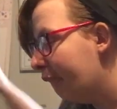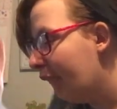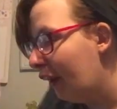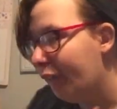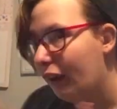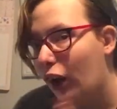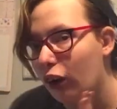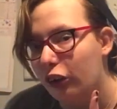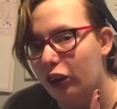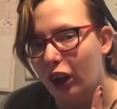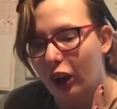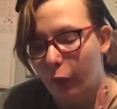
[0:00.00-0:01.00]
moving
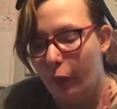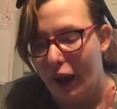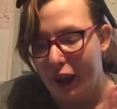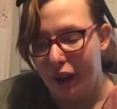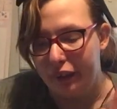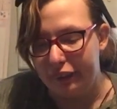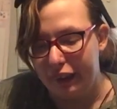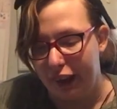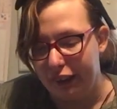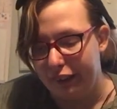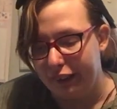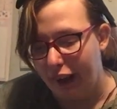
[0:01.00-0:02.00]
on to
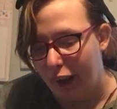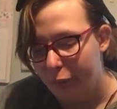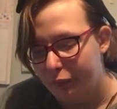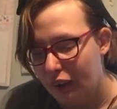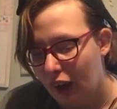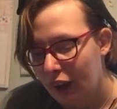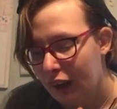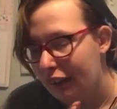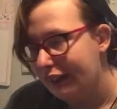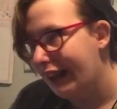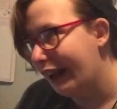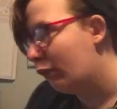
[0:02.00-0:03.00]
Dad and Deb's.
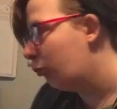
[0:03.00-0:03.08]
This